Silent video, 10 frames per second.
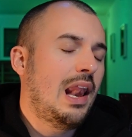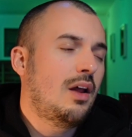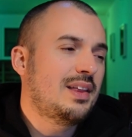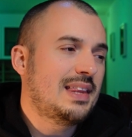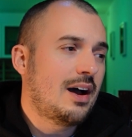
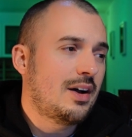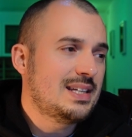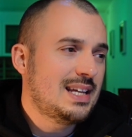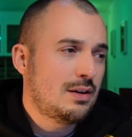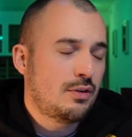like that
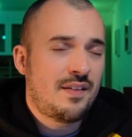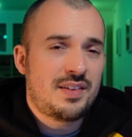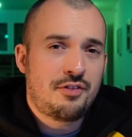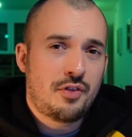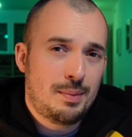idea of having
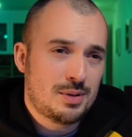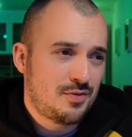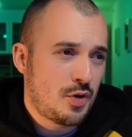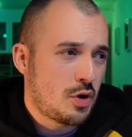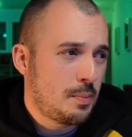a 5 plus
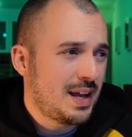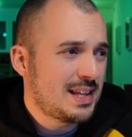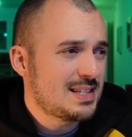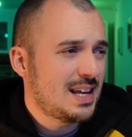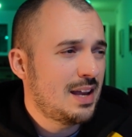4 no
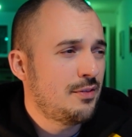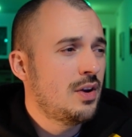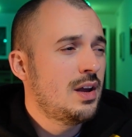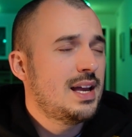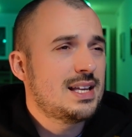pain save,
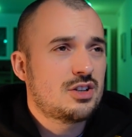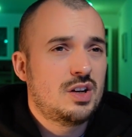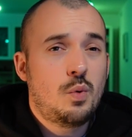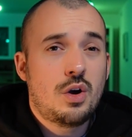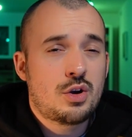it's going
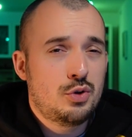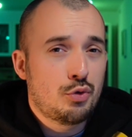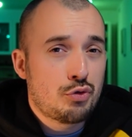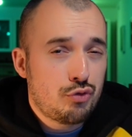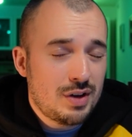to work on all
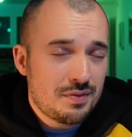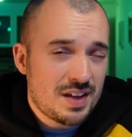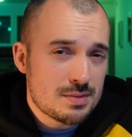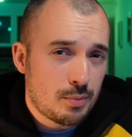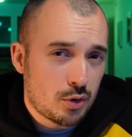three of
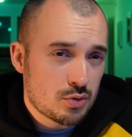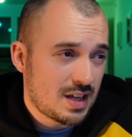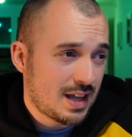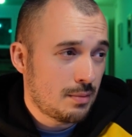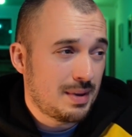these models
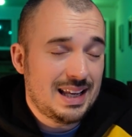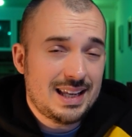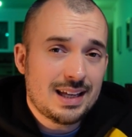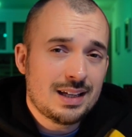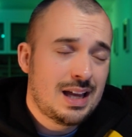that it can be
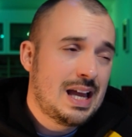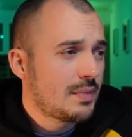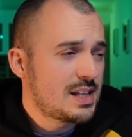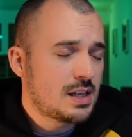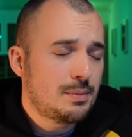leading,
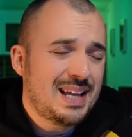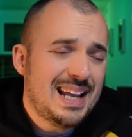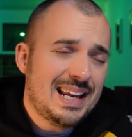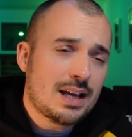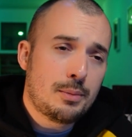it's going to be
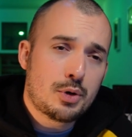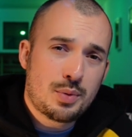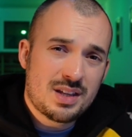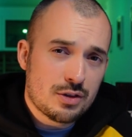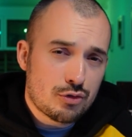healing a model
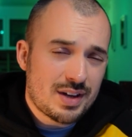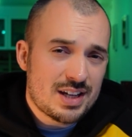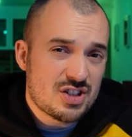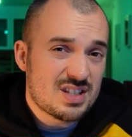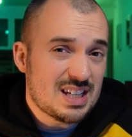within 3
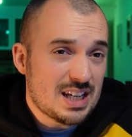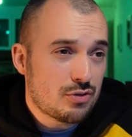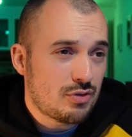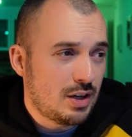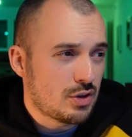inches
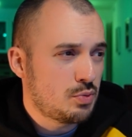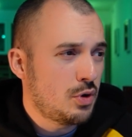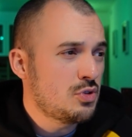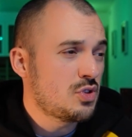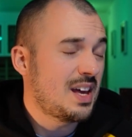D3 lost
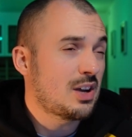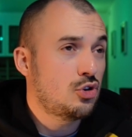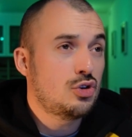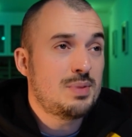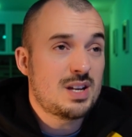wounds, so that
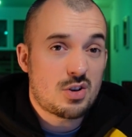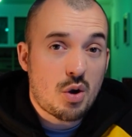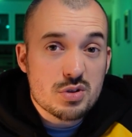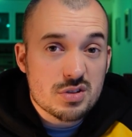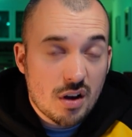could be a
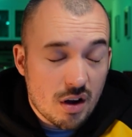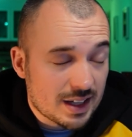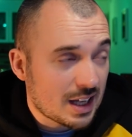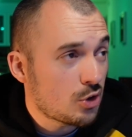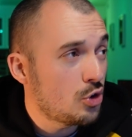Ghost Ark,
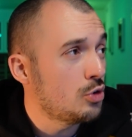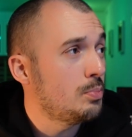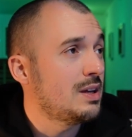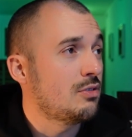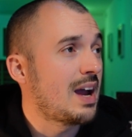it could
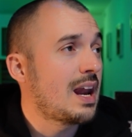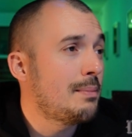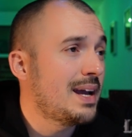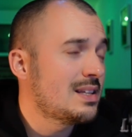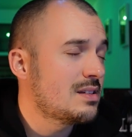be a
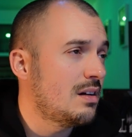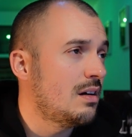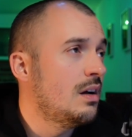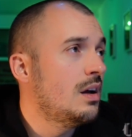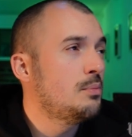Reanimator.
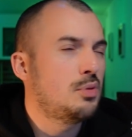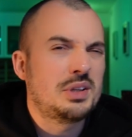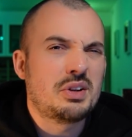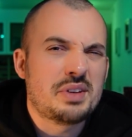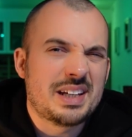Probably
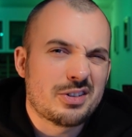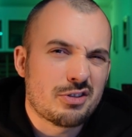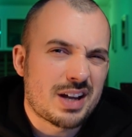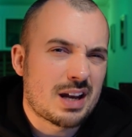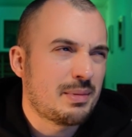don't need it on a
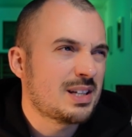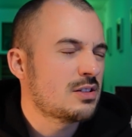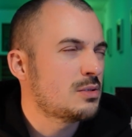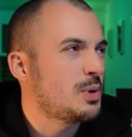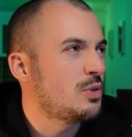
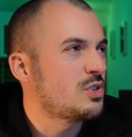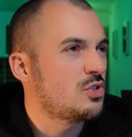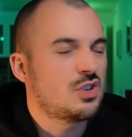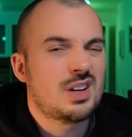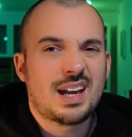Reanimator to be honest,
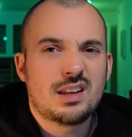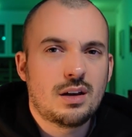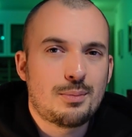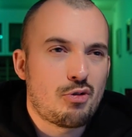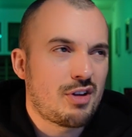because you're going to get
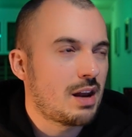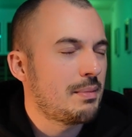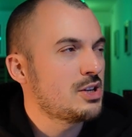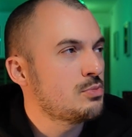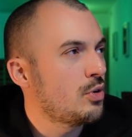double
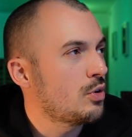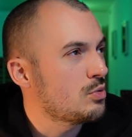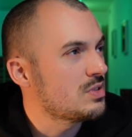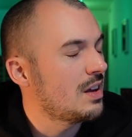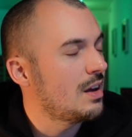Reanimation
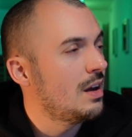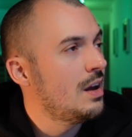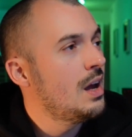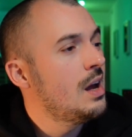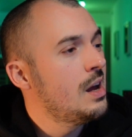Protocols there.
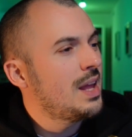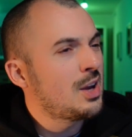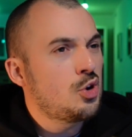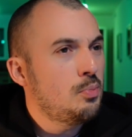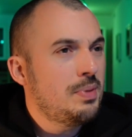
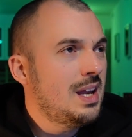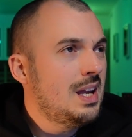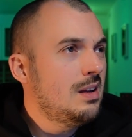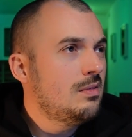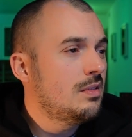It could
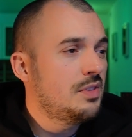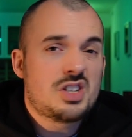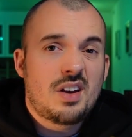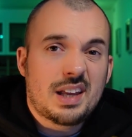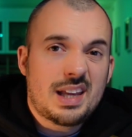be the
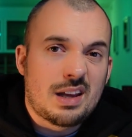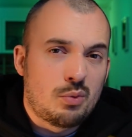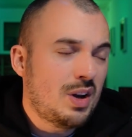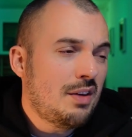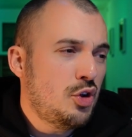Silent King.
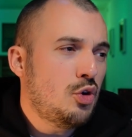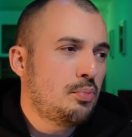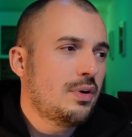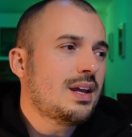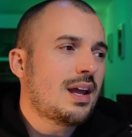Whatever you're
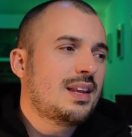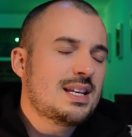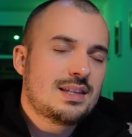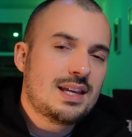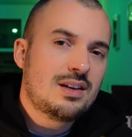bringing,
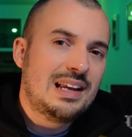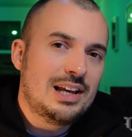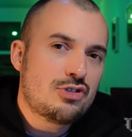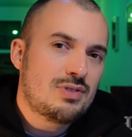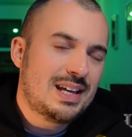this thing can
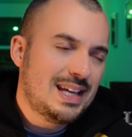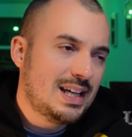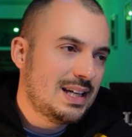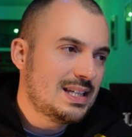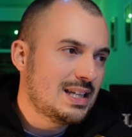literally
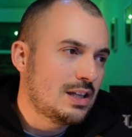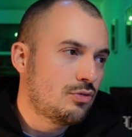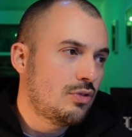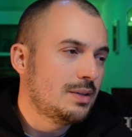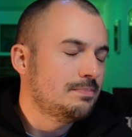heal it
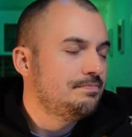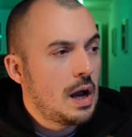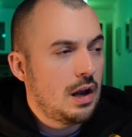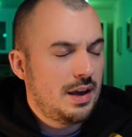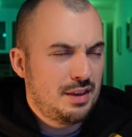D3.
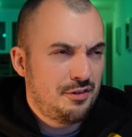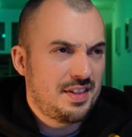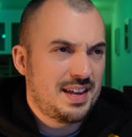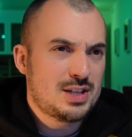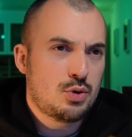I like the
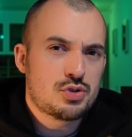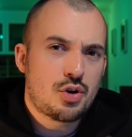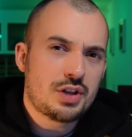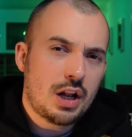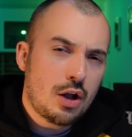fact that it's also
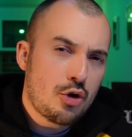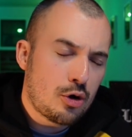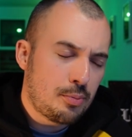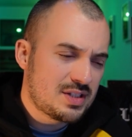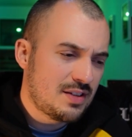got the lone
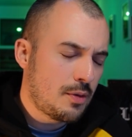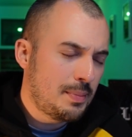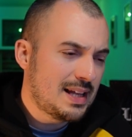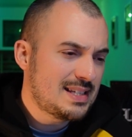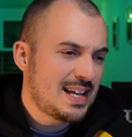operative
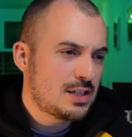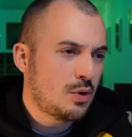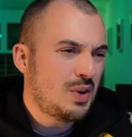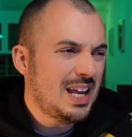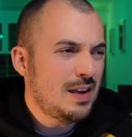ability,
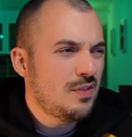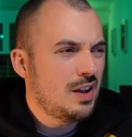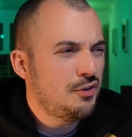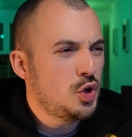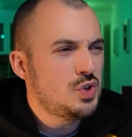so even
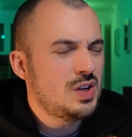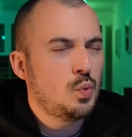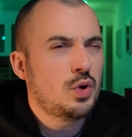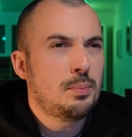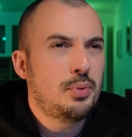if you didn't
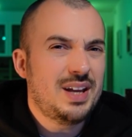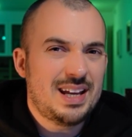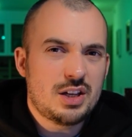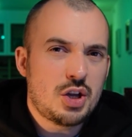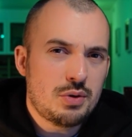want to put it
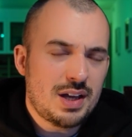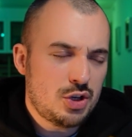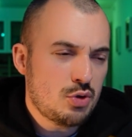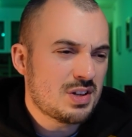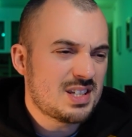in a unit,
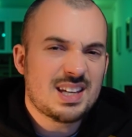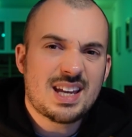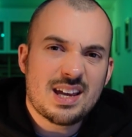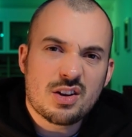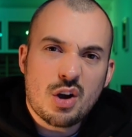you could stick
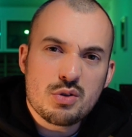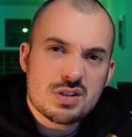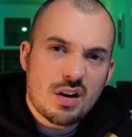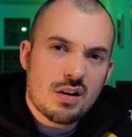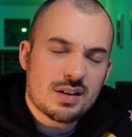it in a Ghost
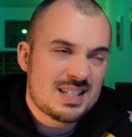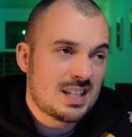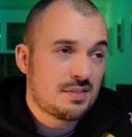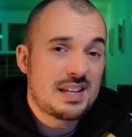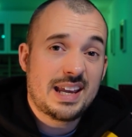Ark
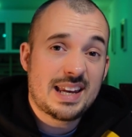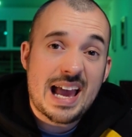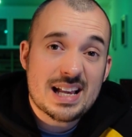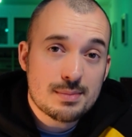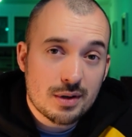instead of taking a
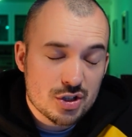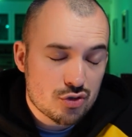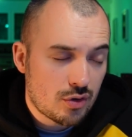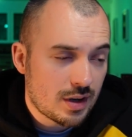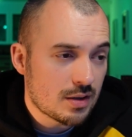Hexmark
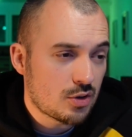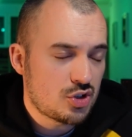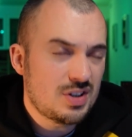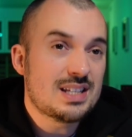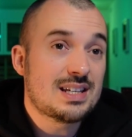Destroyer, because
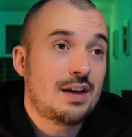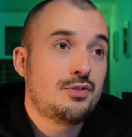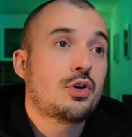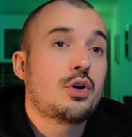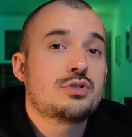you need to have
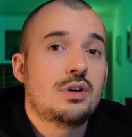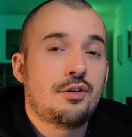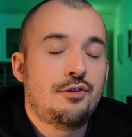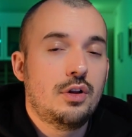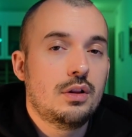your Ghost
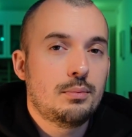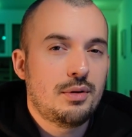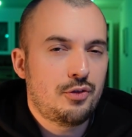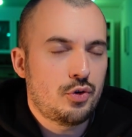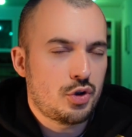Ark full
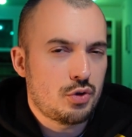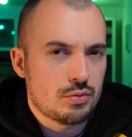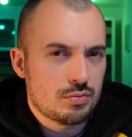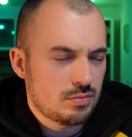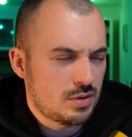before
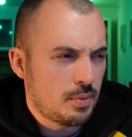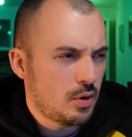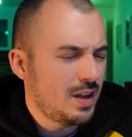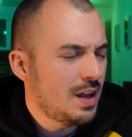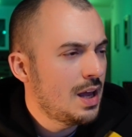you
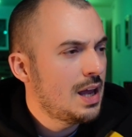deploy.